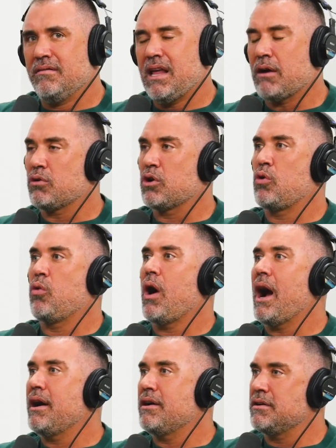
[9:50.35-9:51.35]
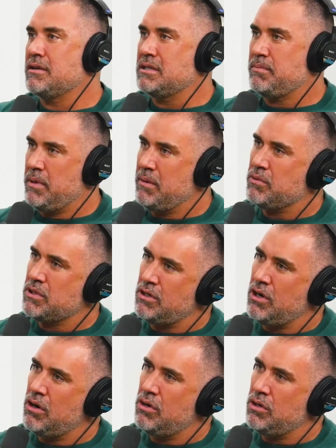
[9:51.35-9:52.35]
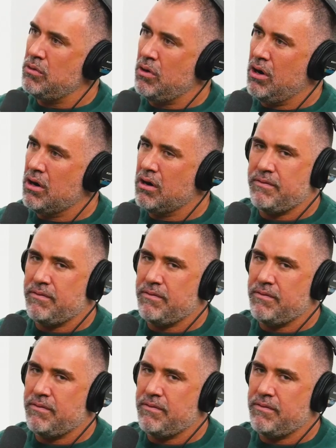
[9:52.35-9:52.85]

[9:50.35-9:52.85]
that requires people to know who you are,